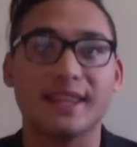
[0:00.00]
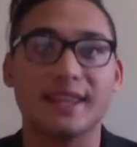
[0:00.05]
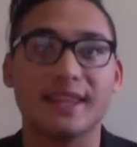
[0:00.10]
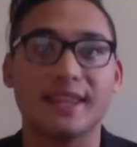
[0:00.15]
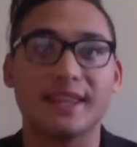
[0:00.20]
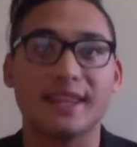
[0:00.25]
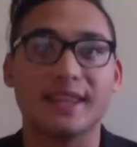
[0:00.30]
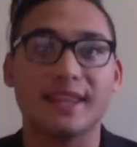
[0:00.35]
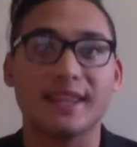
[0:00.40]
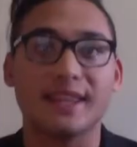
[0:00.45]

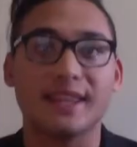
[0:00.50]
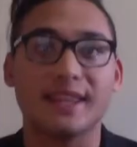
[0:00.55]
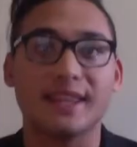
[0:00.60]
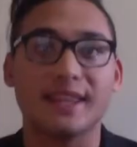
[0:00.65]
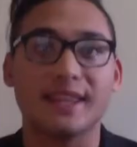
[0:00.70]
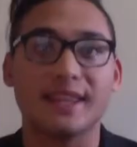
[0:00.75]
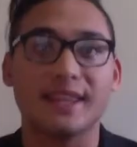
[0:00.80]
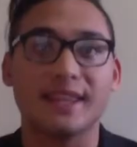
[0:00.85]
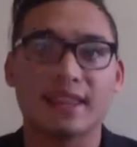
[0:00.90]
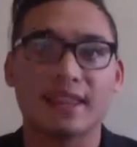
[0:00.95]
call,
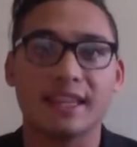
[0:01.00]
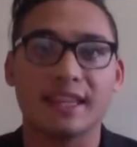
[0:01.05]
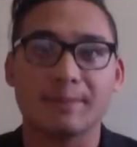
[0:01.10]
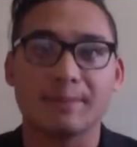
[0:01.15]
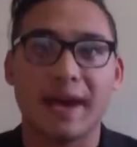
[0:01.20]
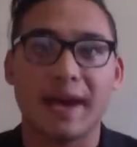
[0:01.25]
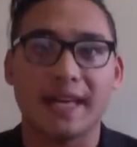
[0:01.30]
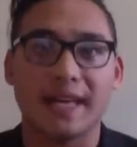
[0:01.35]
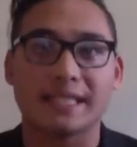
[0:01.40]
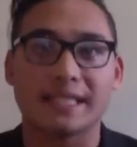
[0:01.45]

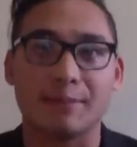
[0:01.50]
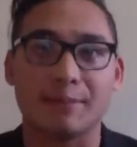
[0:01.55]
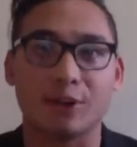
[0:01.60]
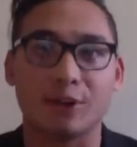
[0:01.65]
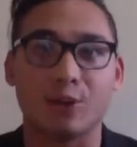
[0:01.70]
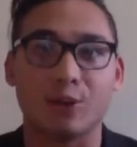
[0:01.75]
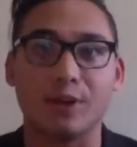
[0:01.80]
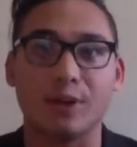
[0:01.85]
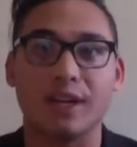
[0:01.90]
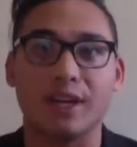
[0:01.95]
this past
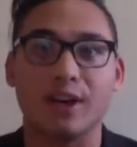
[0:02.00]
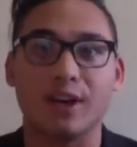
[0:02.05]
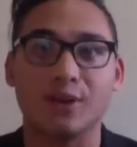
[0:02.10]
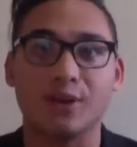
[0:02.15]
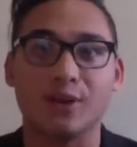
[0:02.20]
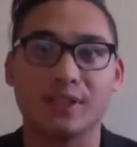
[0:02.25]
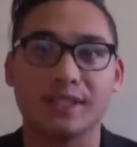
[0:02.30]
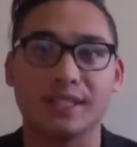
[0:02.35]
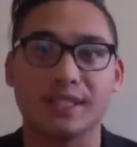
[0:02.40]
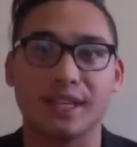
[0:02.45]
summer, we
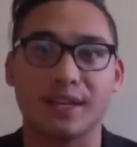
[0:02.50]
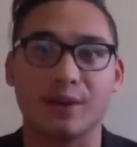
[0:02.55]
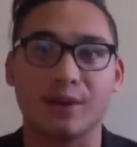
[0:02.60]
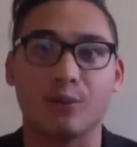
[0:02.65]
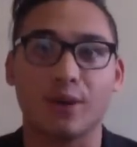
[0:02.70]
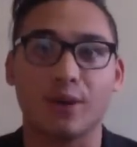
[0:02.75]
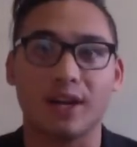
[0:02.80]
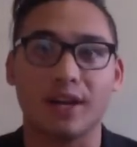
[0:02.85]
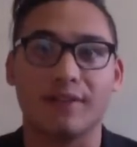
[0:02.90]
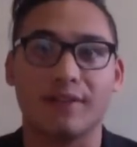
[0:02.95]

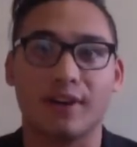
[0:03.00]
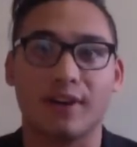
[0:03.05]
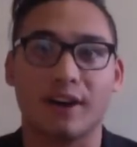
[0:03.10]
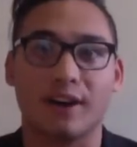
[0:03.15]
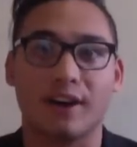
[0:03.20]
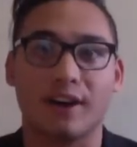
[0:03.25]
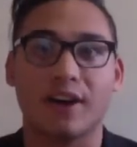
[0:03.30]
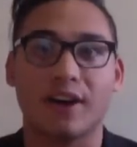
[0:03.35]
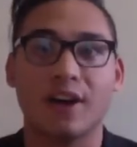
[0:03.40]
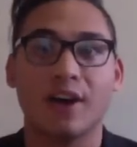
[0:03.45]
hosted one of
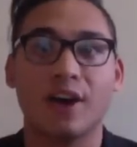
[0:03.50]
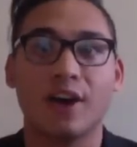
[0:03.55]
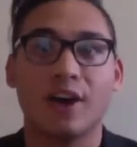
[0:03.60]
our